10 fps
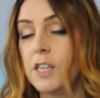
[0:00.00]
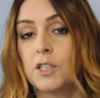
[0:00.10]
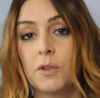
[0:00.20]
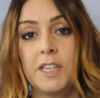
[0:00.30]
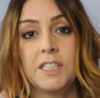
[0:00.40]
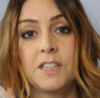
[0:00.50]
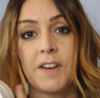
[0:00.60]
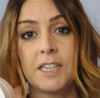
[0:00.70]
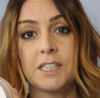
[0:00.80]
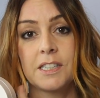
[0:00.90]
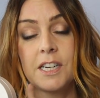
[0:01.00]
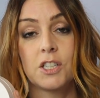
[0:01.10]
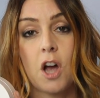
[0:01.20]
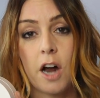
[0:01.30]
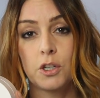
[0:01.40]
so these devices can
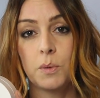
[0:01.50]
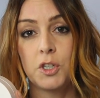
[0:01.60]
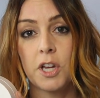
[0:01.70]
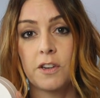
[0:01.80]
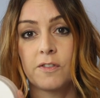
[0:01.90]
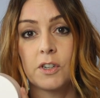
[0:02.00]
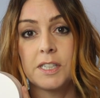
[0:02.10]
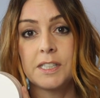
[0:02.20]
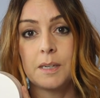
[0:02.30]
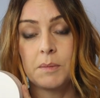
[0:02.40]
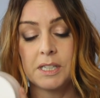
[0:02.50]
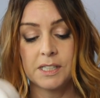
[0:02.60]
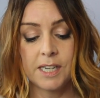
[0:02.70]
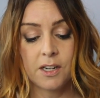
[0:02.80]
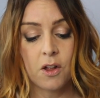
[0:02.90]
talk to each other for a seamless
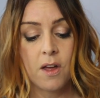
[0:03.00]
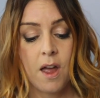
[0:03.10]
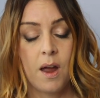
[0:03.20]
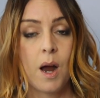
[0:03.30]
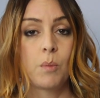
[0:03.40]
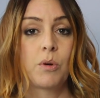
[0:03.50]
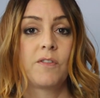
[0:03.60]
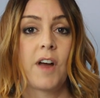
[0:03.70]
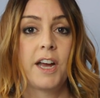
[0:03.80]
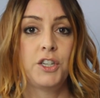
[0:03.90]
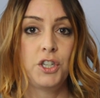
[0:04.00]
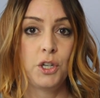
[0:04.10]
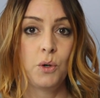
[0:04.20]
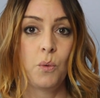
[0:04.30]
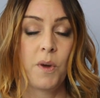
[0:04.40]
signal and provide
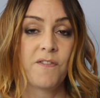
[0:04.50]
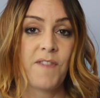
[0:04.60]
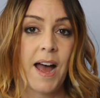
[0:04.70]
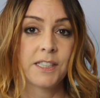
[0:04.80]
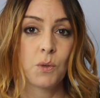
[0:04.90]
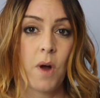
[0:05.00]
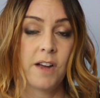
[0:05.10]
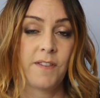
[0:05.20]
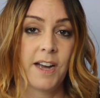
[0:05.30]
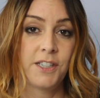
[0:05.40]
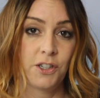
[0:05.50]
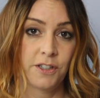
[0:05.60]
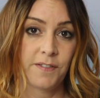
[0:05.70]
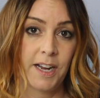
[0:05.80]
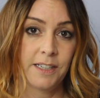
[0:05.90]
you with fast Wi-Fi to your
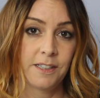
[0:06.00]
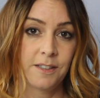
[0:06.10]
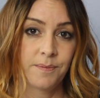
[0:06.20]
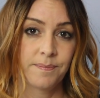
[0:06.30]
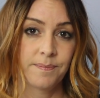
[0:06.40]
device.